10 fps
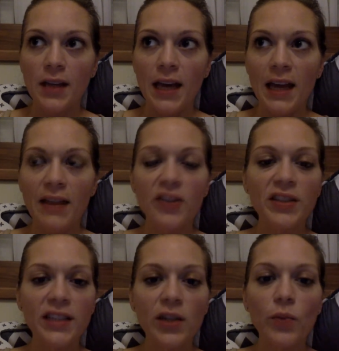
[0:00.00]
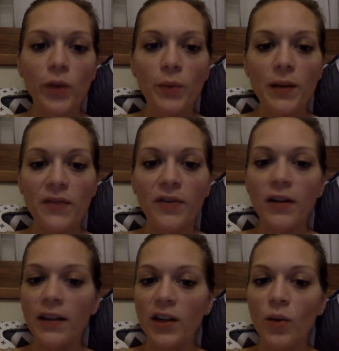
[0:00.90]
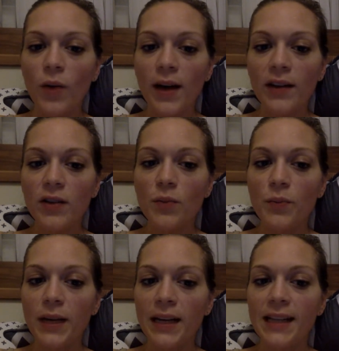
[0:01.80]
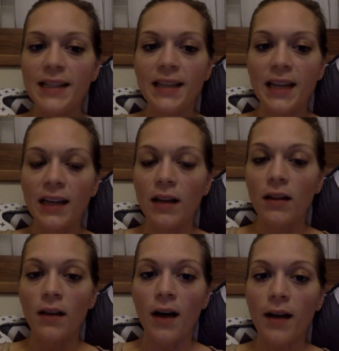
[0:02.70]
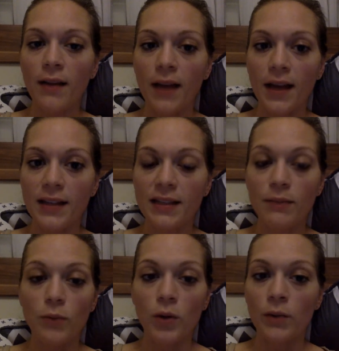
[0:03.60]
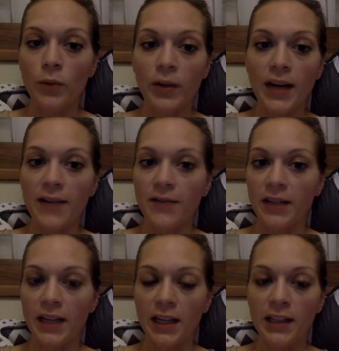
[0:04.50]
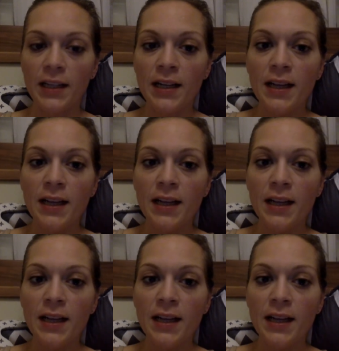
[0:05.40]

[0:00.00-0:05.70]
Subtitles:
and there still will be for a little while, but it's getting a lot less more and more every year,